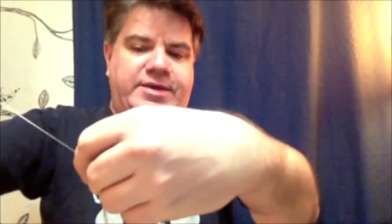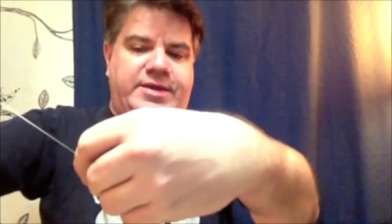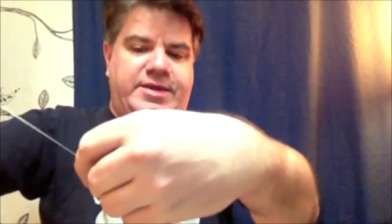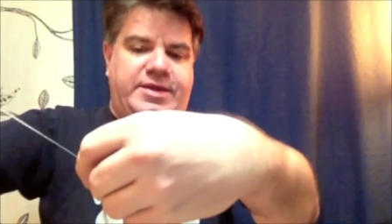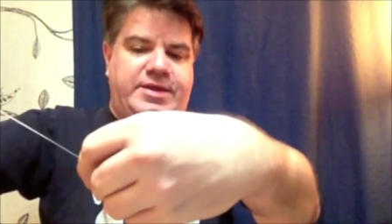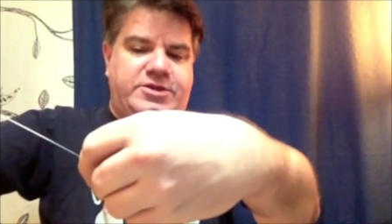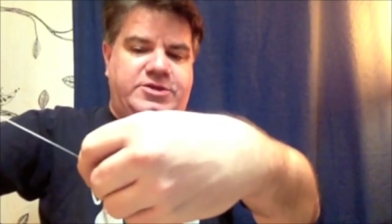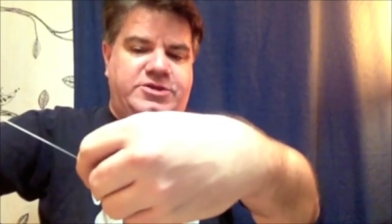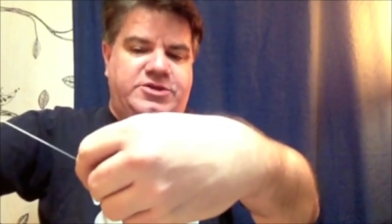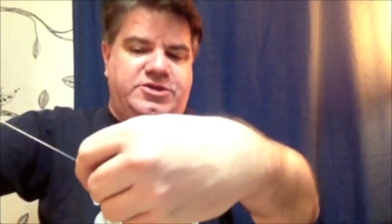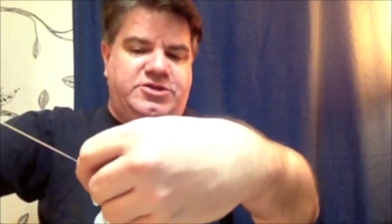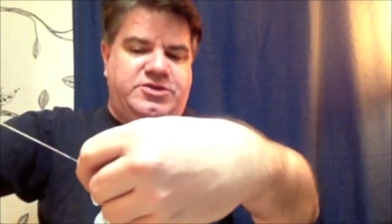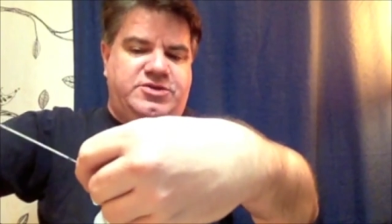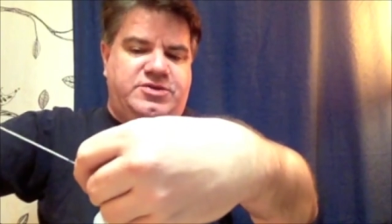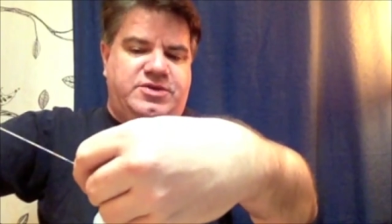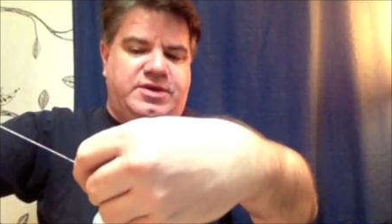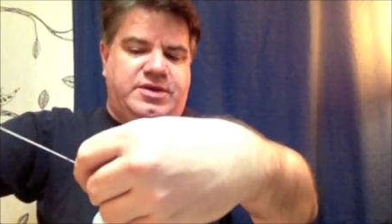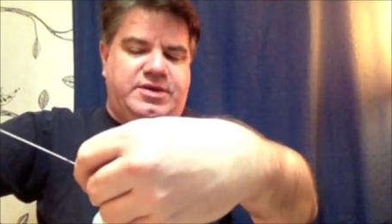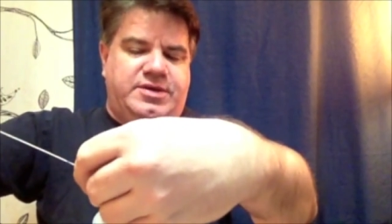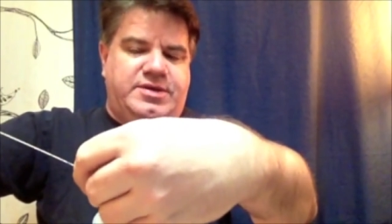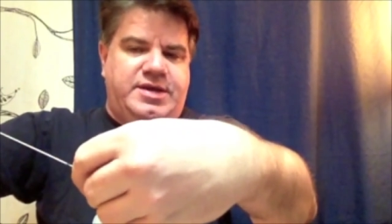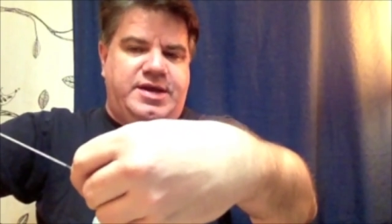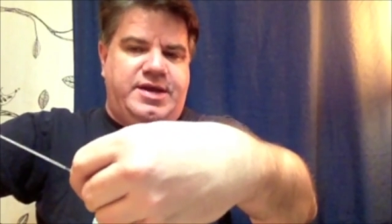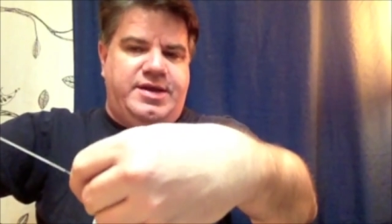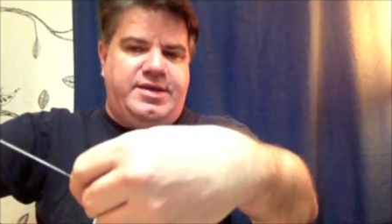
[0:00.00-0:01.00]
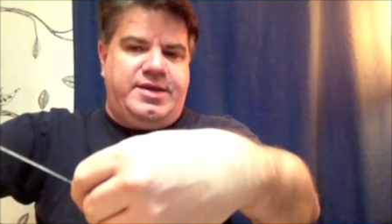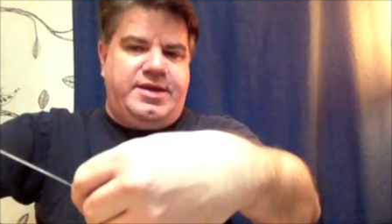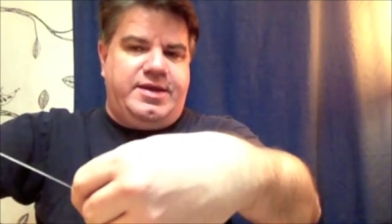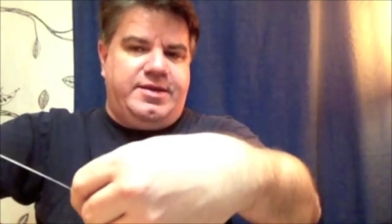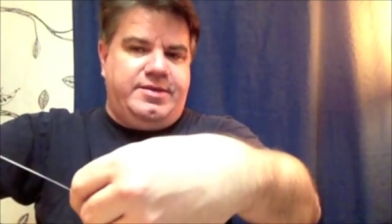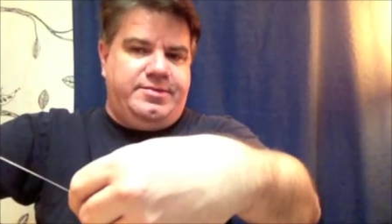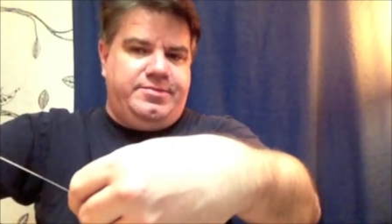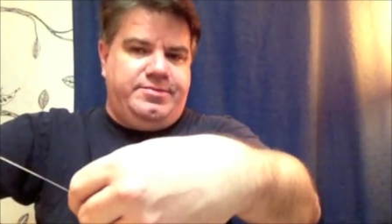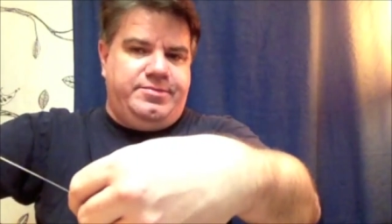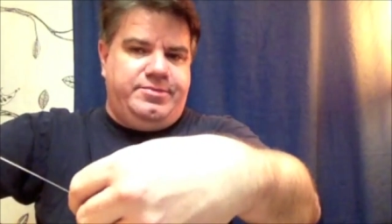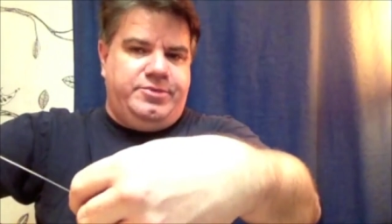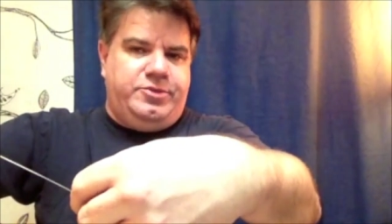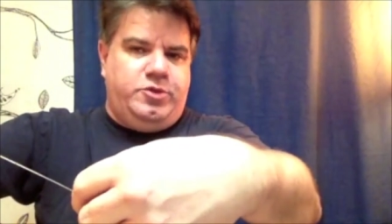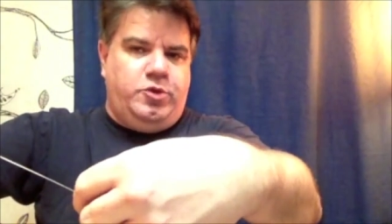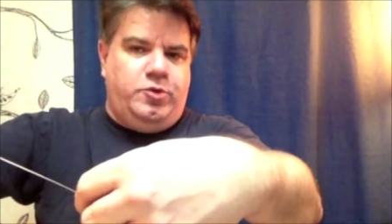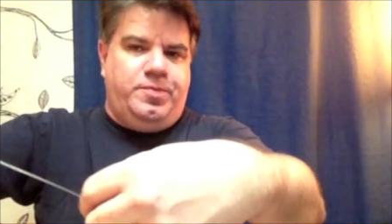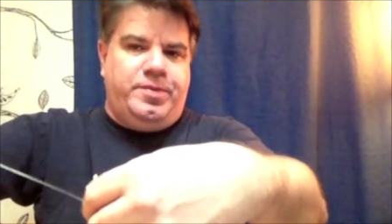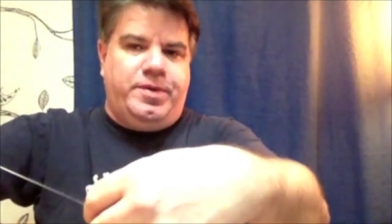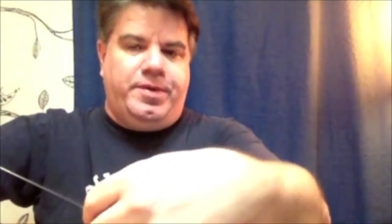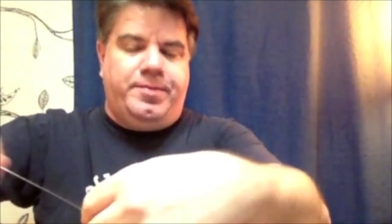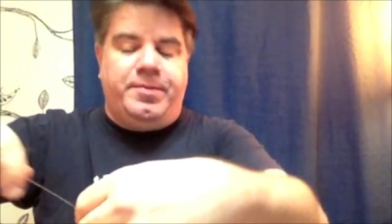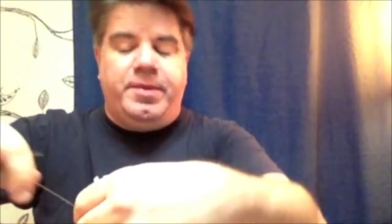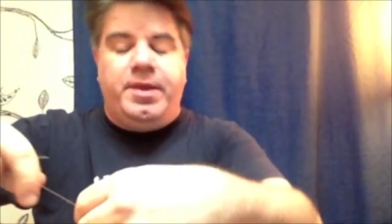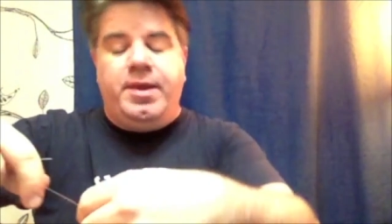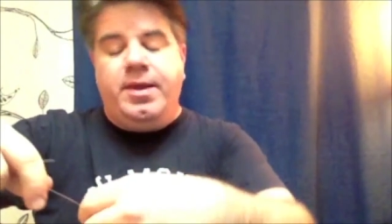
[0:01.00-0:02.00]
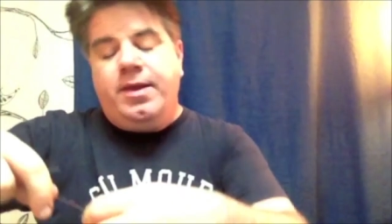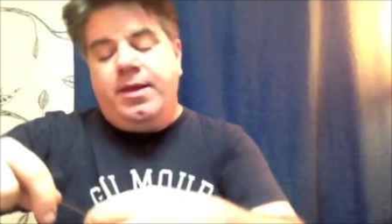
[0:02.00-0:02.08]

and then just you got to tighten that loop up.